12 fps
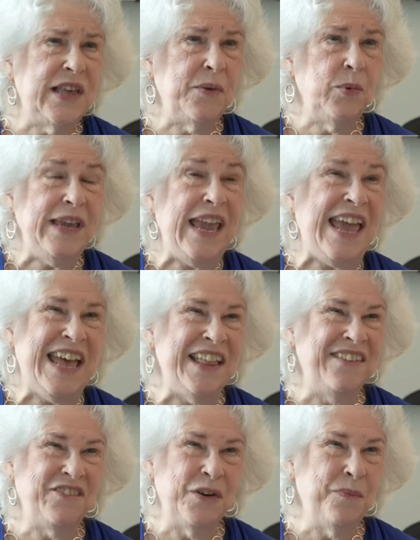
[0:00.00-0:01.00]
that we
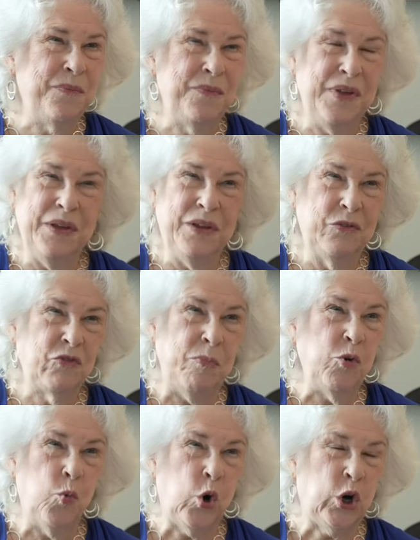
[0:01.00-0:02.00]
get from
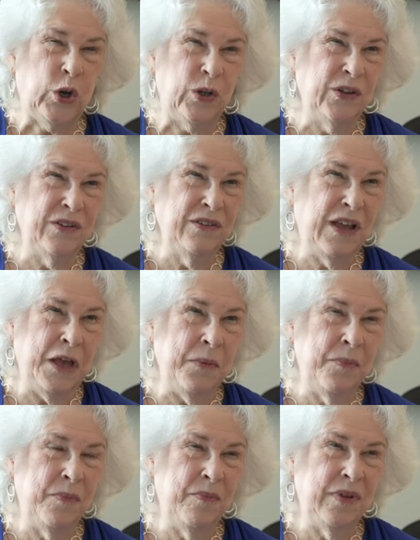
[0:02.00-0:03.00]
from the world,
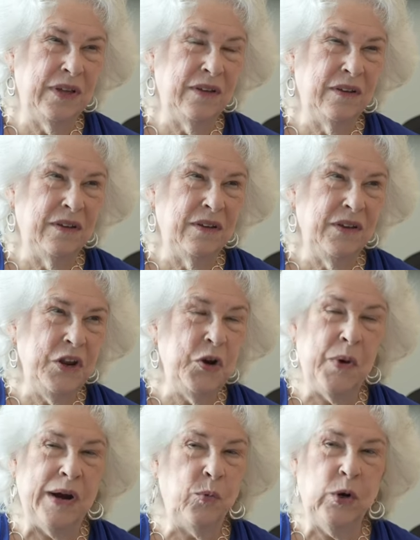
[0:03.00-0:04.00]
um, you
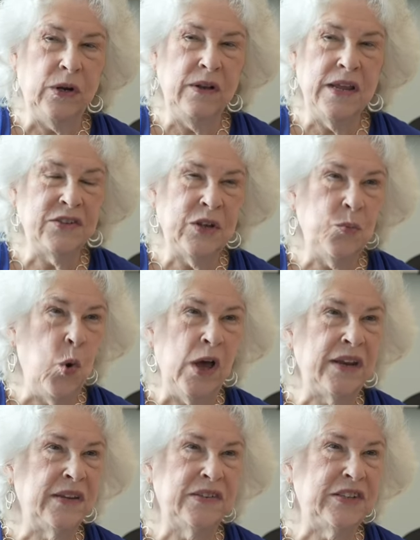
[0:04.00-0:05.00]
know, our world doesn't
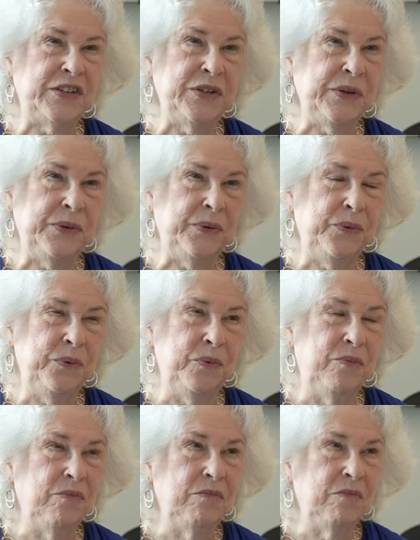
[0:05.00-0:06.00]
want us to.
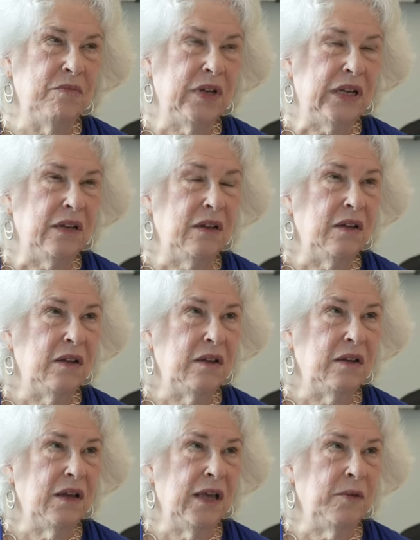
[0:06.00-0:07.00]

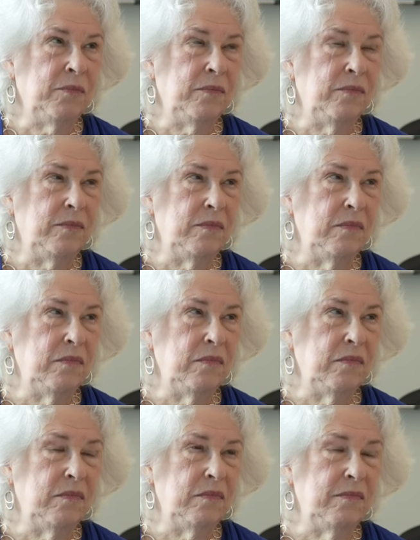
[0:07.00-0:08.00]
Um,
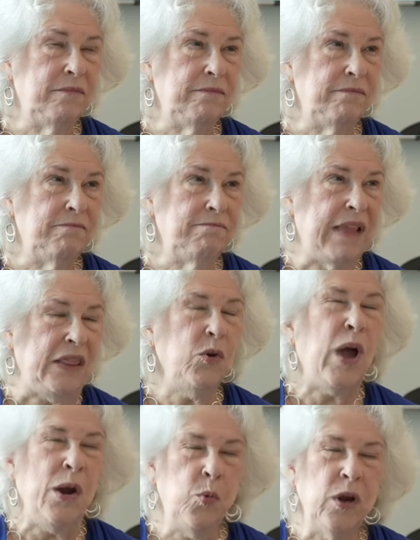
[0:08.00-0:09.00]

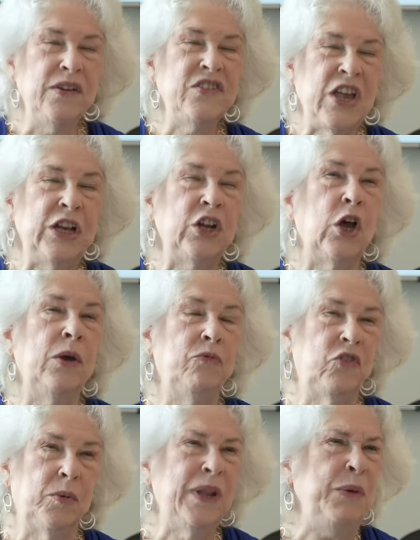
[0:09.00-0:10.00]
the, our world is
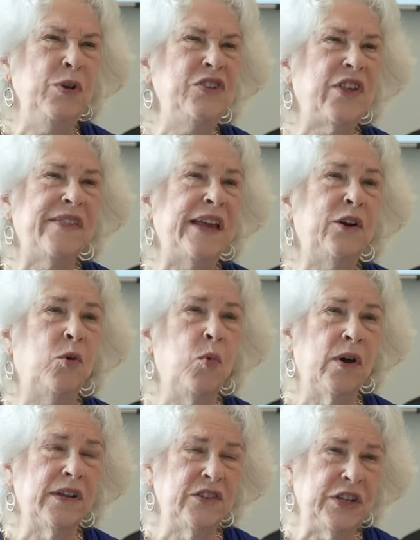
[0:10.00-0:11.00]
uncomfortable. I wouldn't say they don't
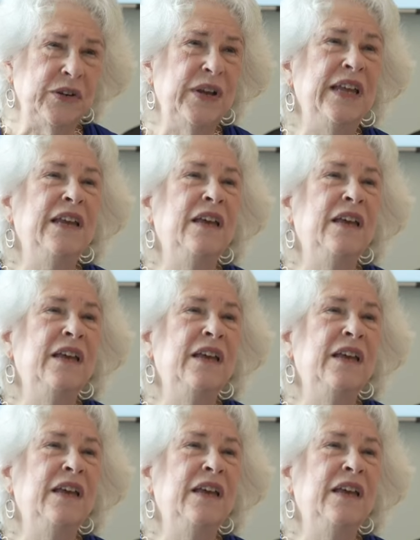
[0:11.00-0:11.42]
want us to